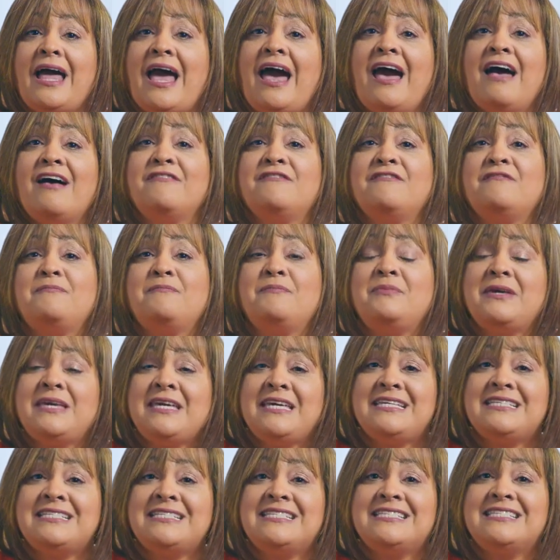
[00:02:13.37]
have
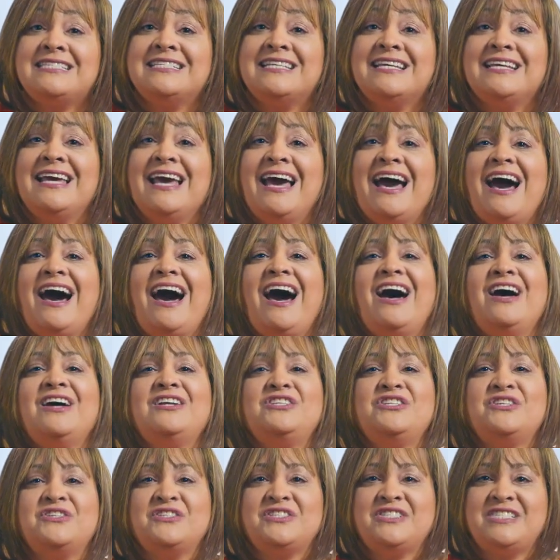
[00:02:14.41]
peace,
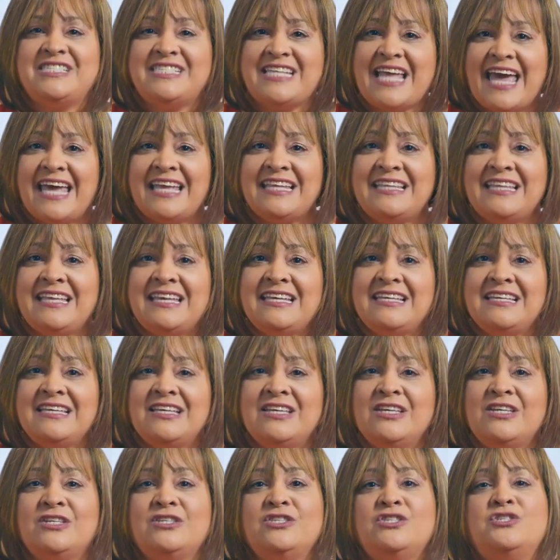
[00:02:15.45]
understanding
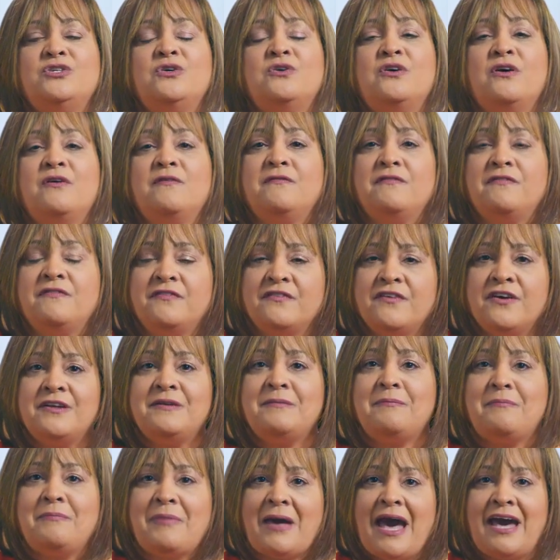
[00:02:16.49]
to
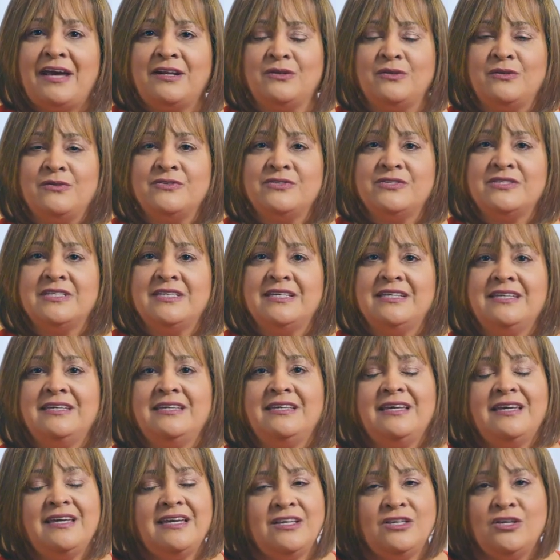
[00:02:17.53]
confront battles
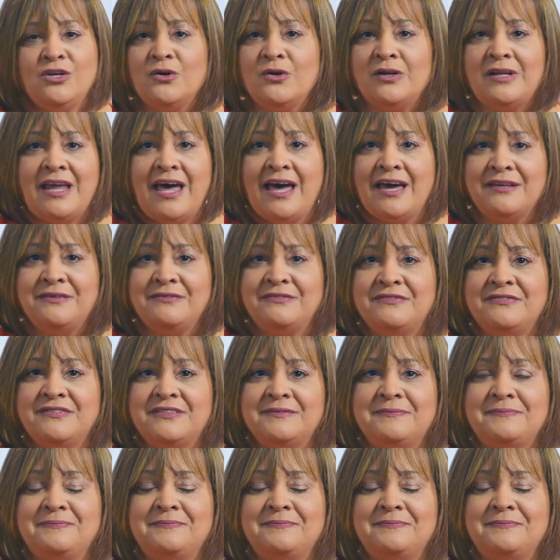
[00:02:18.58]
in your life.